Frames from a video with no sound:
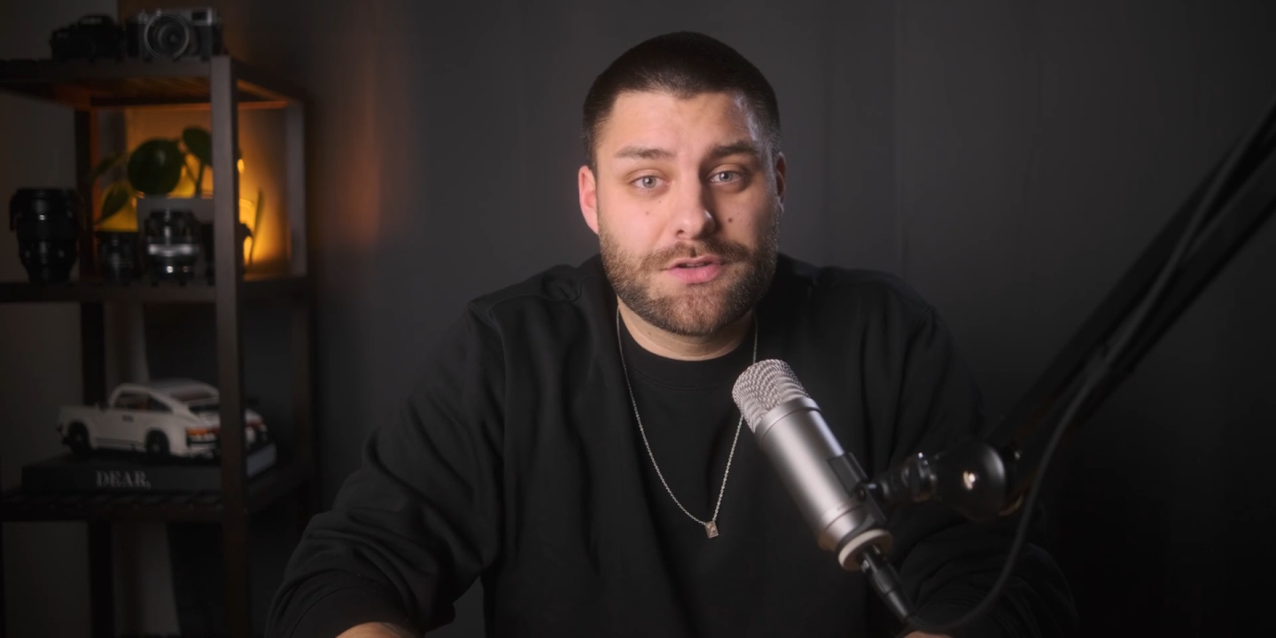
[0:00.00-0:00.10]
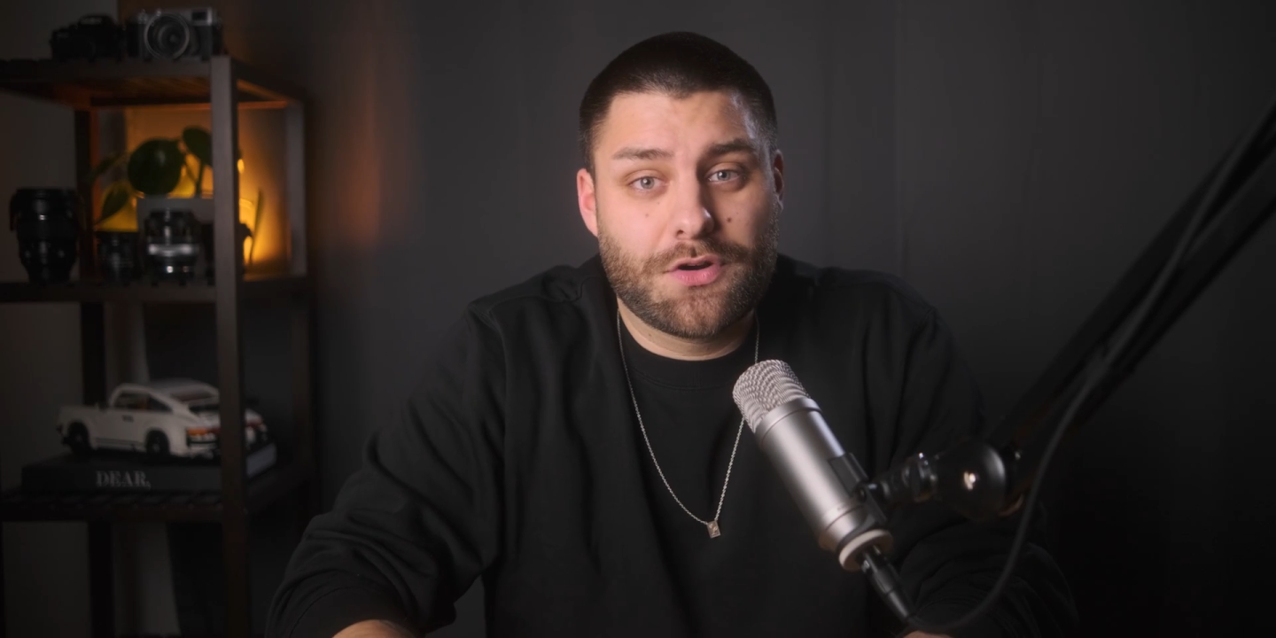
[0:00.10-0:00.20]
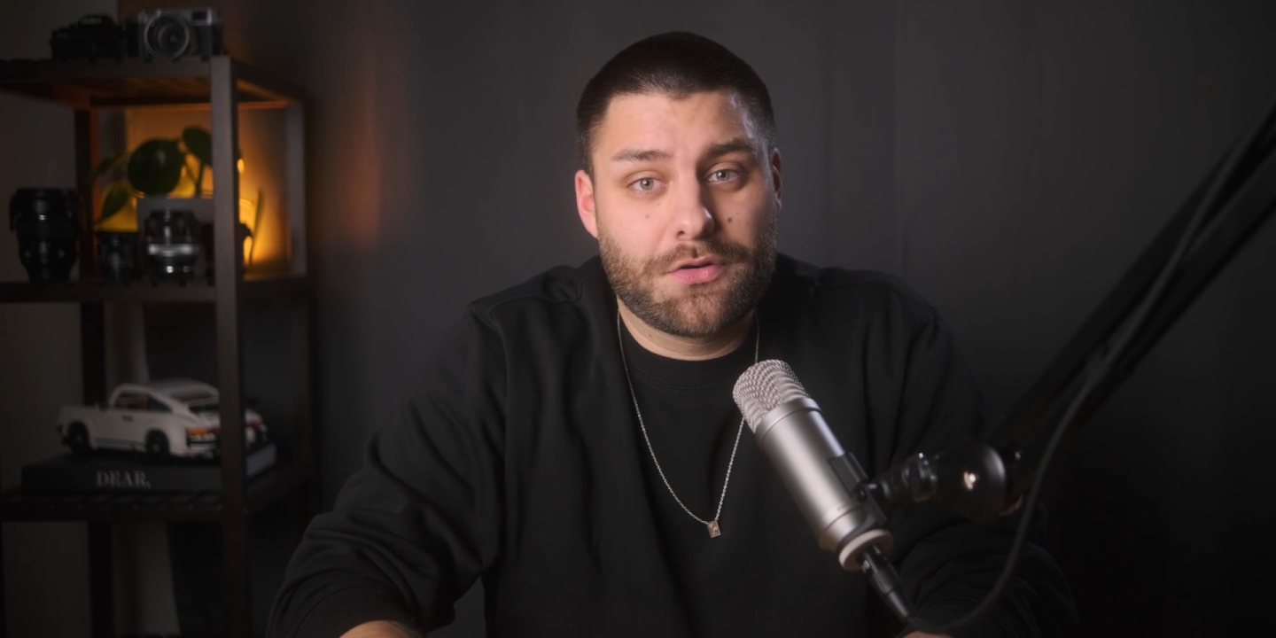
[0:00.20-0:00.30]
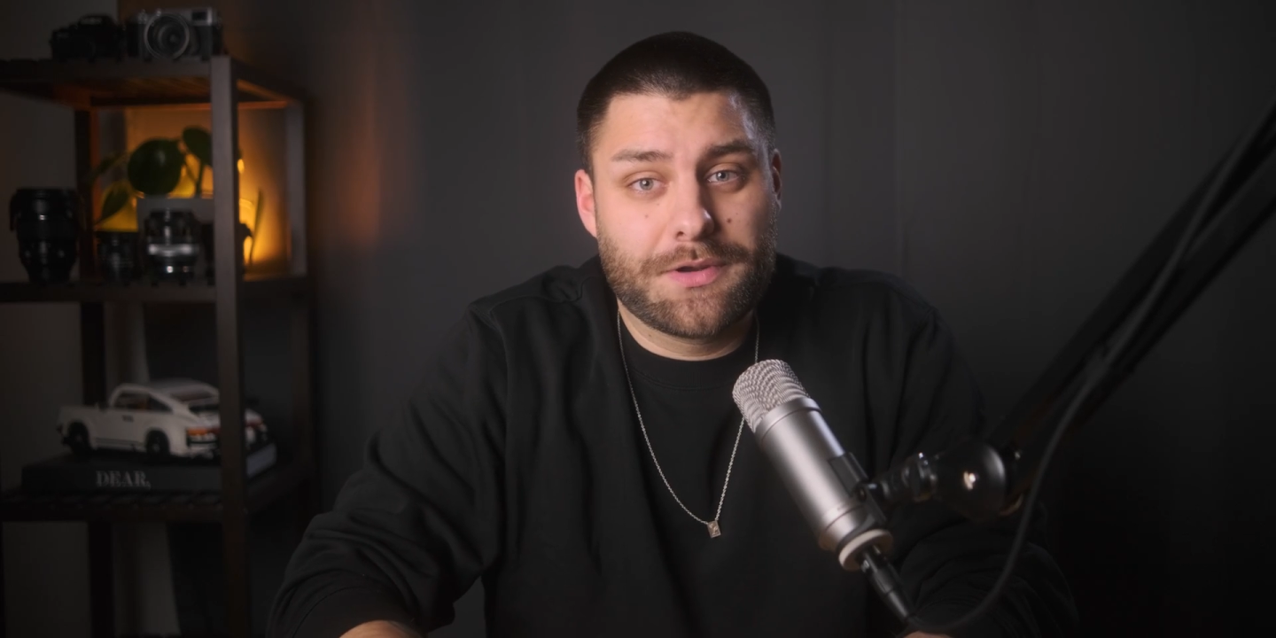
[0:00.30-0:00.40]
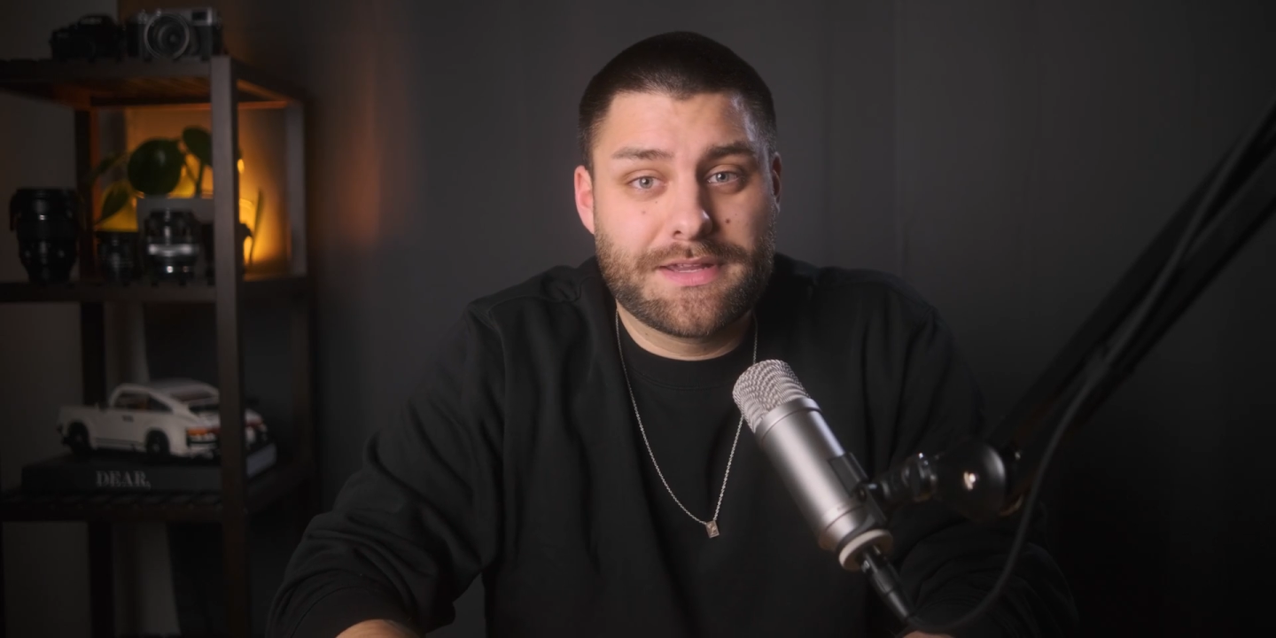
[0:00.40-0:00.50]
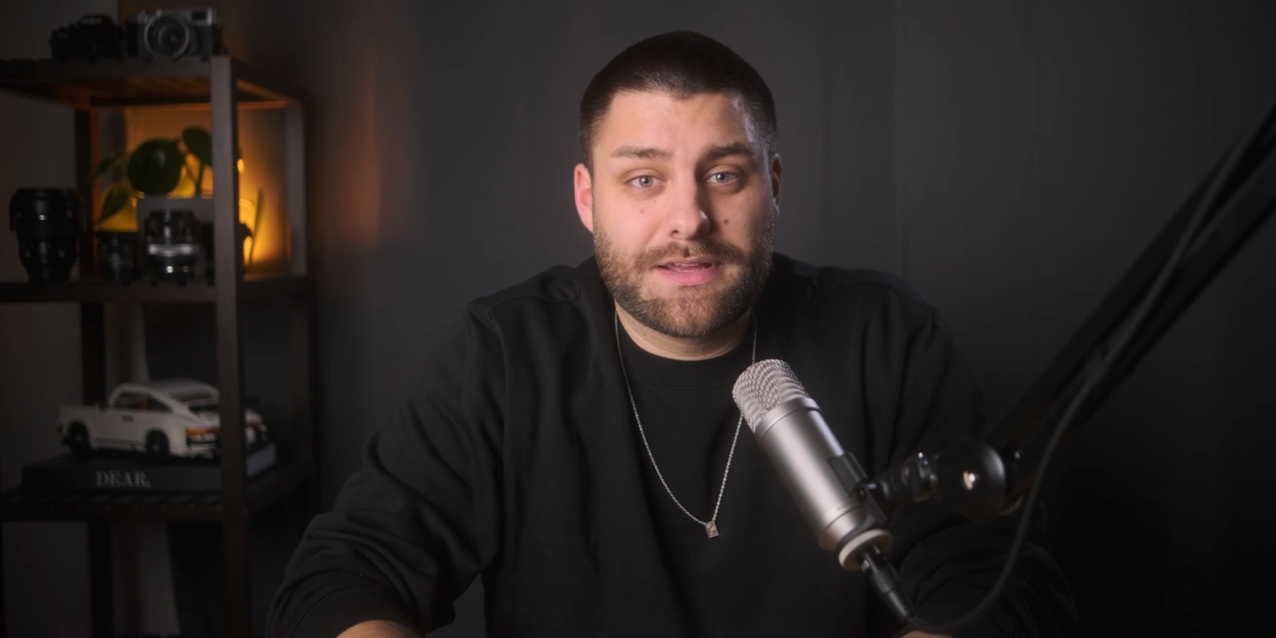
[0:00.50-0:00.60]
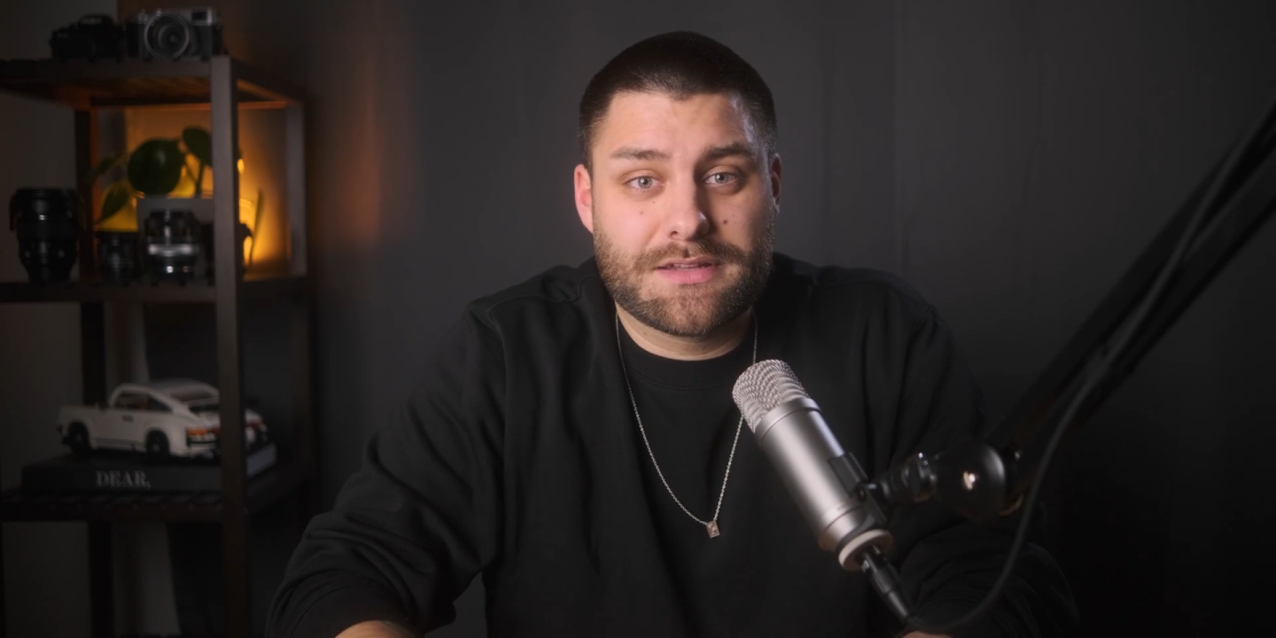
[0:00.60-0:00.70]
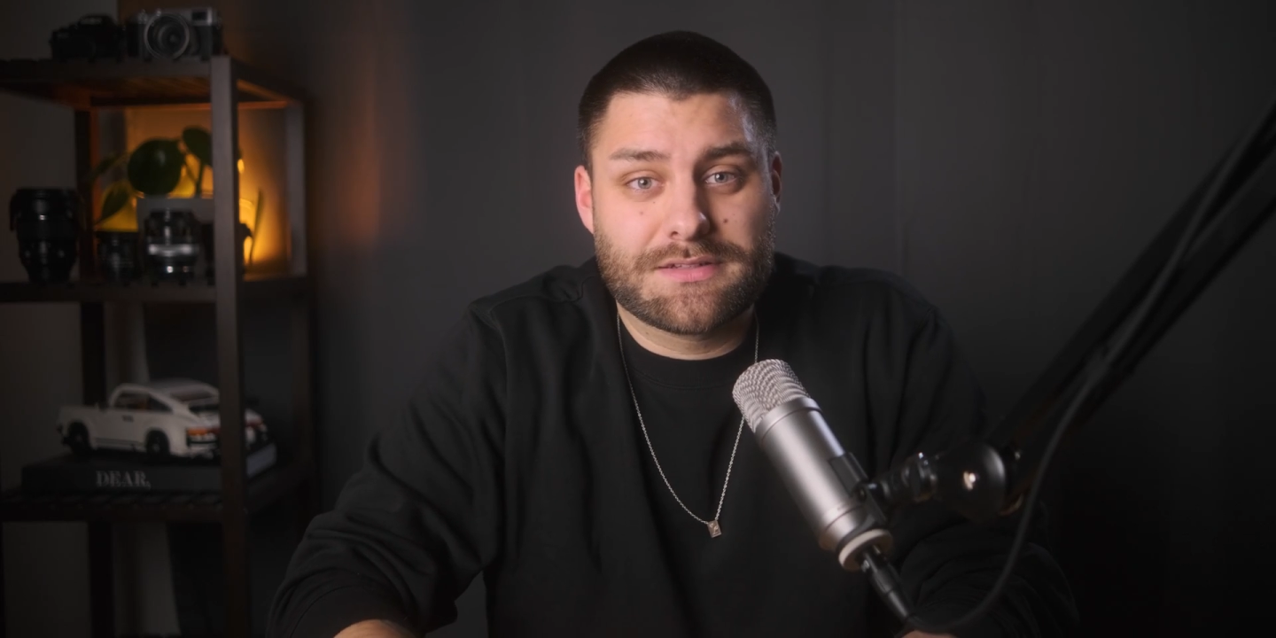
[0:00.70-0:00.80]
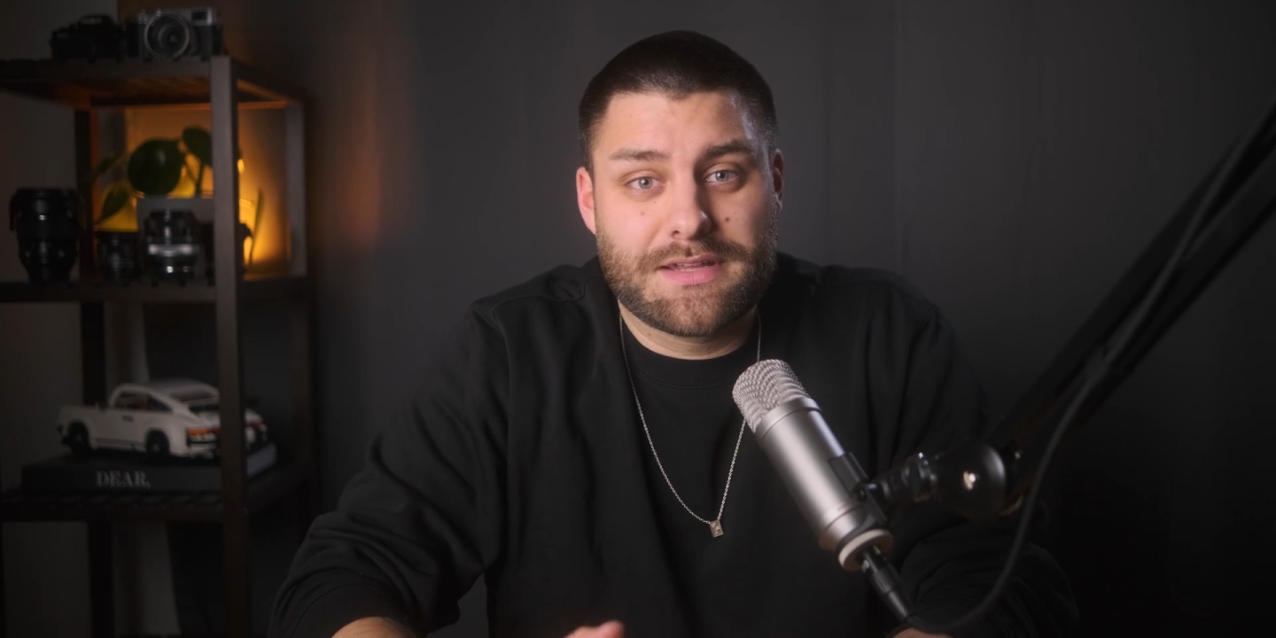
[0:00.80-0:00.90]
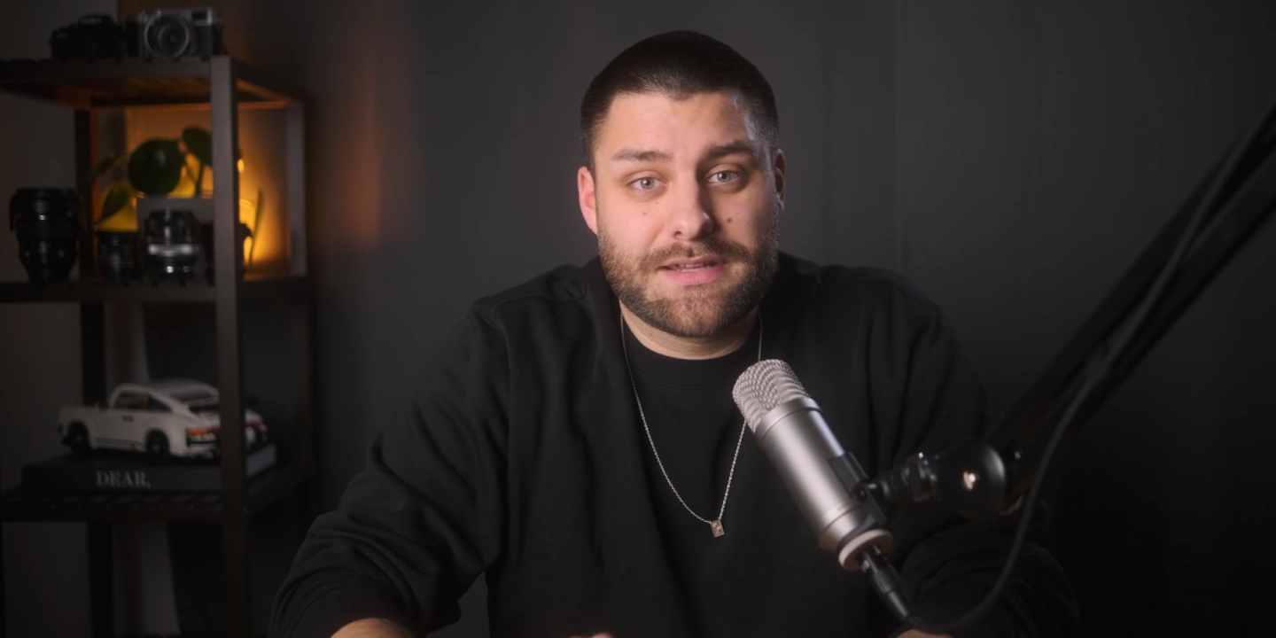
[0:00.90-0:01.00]
you already
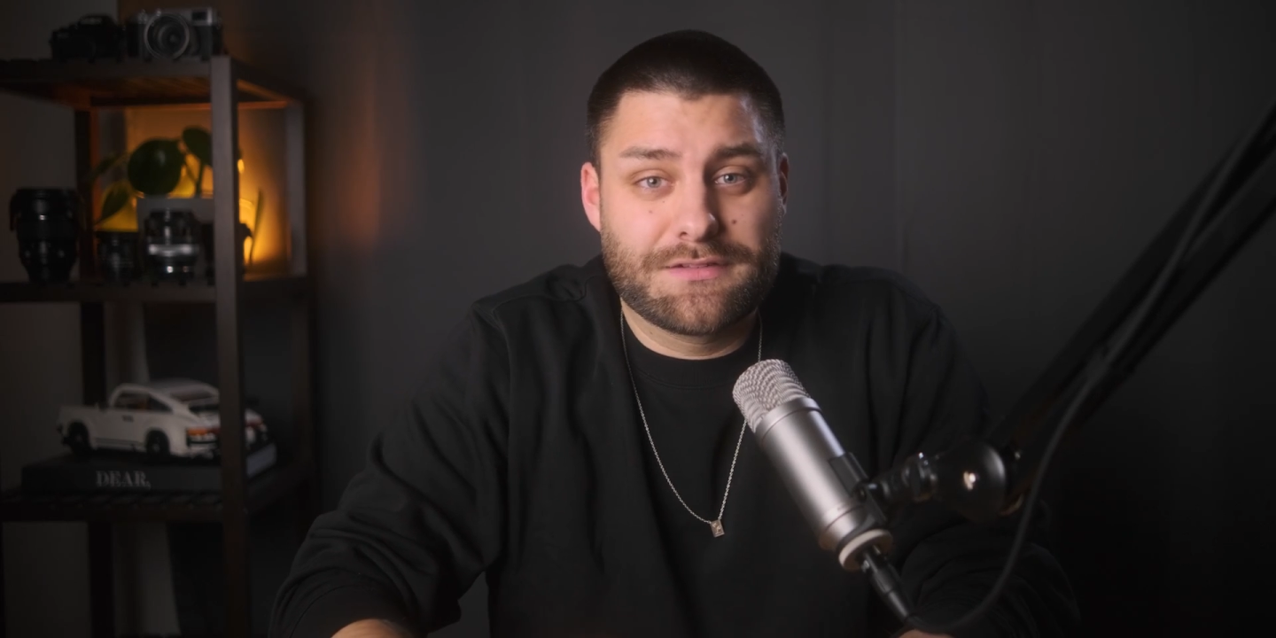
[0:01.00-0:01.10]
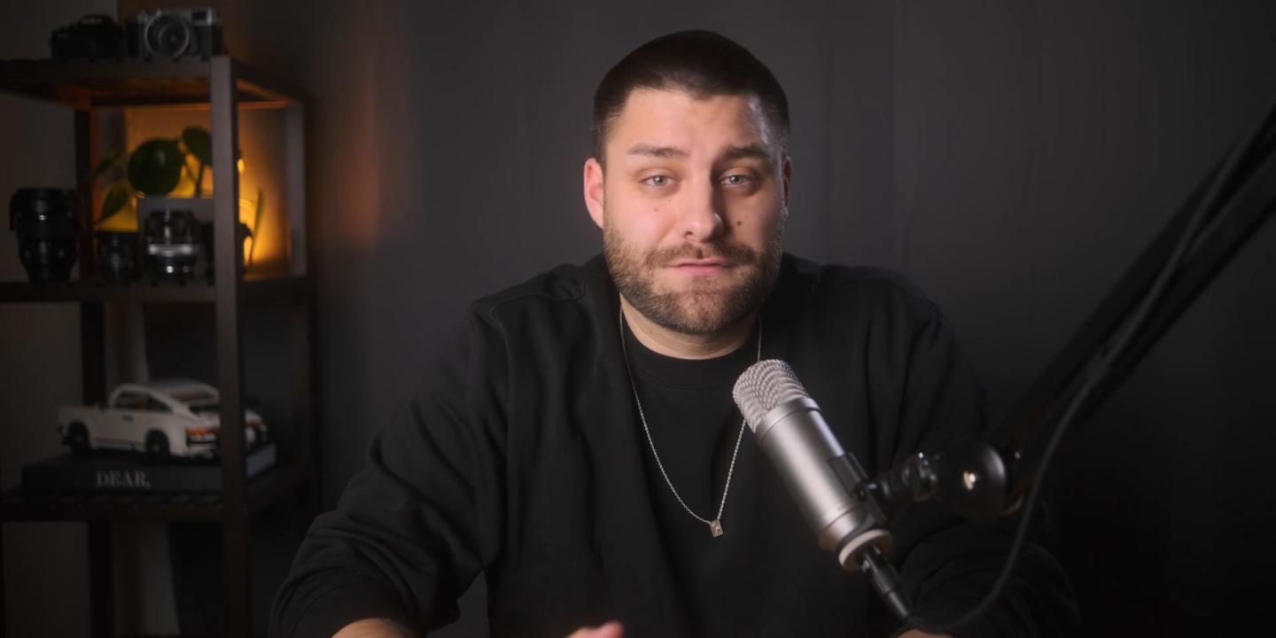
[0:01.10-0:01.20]
got a native